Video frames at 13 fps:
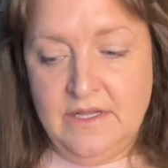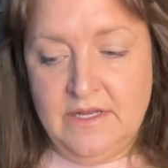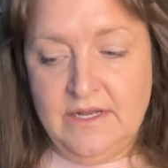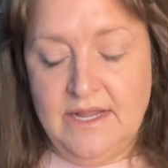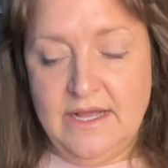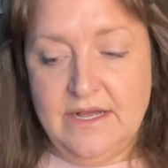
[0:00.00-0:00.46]

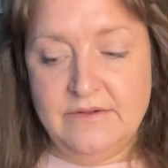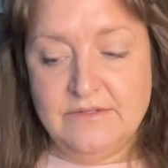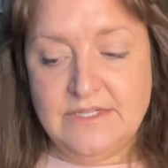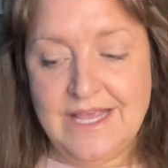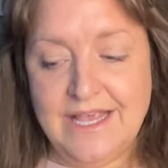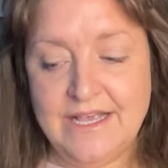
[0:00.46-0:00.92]
Now
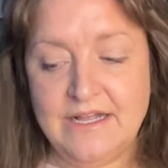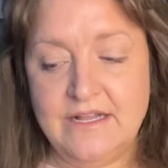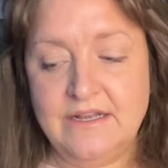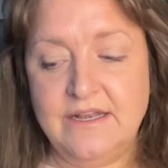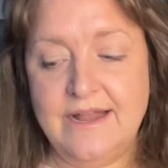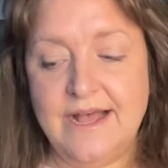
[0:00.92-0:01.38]
take
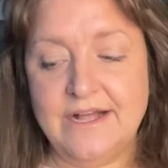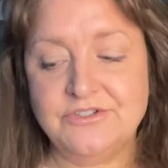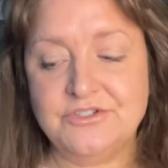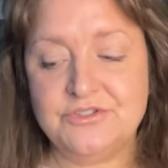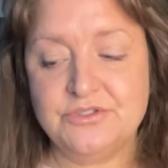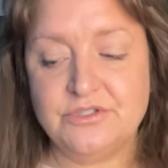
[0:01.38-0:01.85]
a
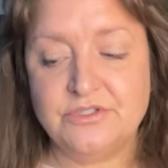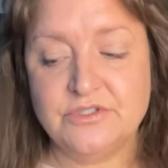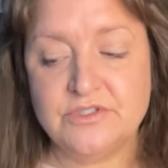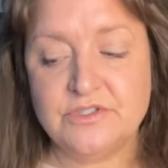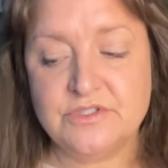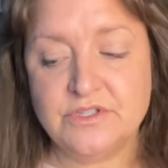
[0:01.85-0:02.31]
natural
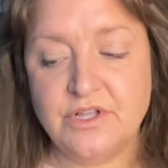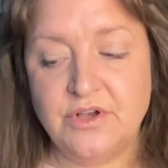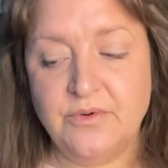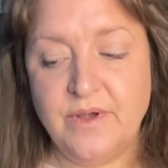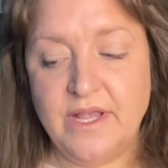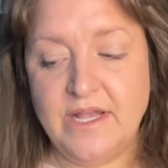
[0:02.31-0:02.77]

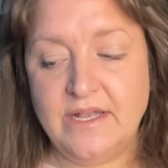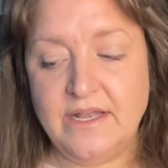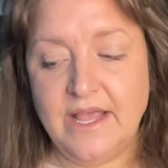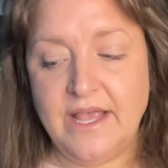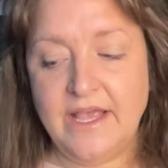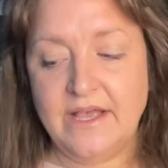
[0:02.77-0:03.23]
slow
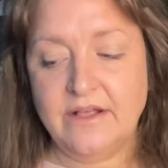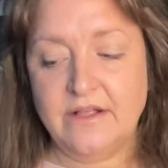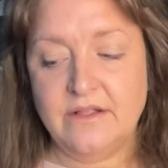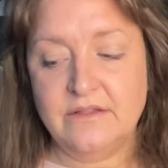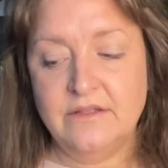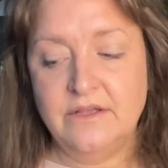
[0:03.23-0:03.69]

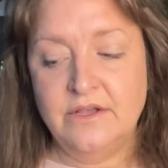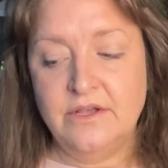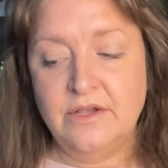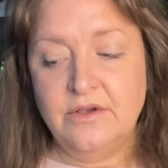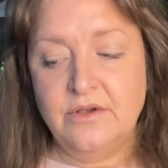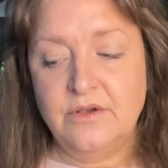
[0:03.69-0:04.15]
inhale
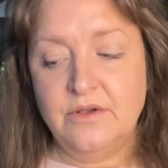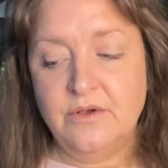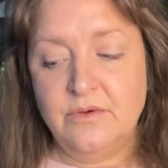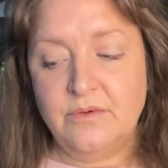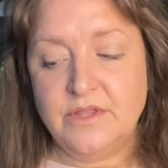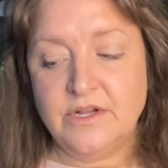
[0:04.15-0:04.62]

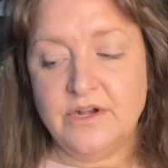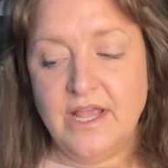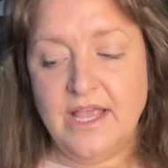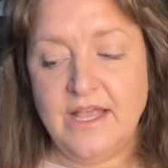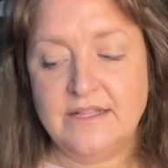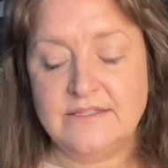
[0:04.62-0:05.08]
with your
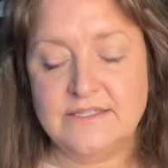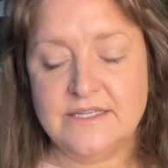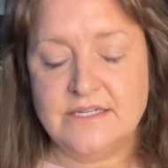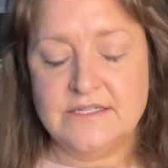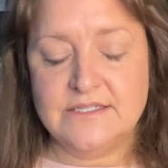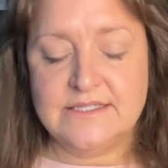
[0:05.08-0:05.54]
hands at
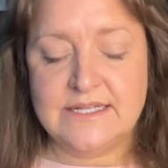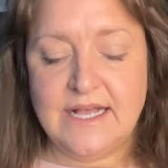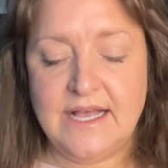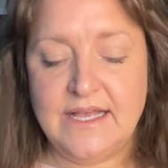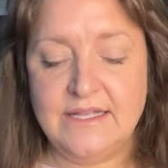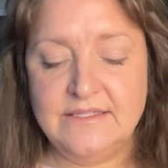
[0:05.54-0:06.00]
your
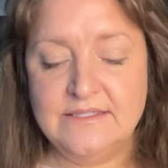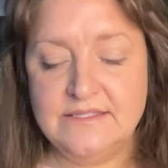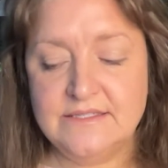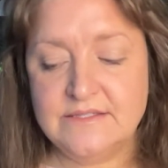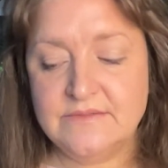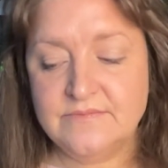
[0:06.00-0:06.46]

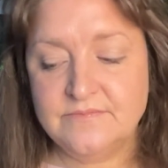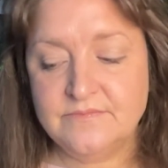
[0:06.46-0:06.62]
sides.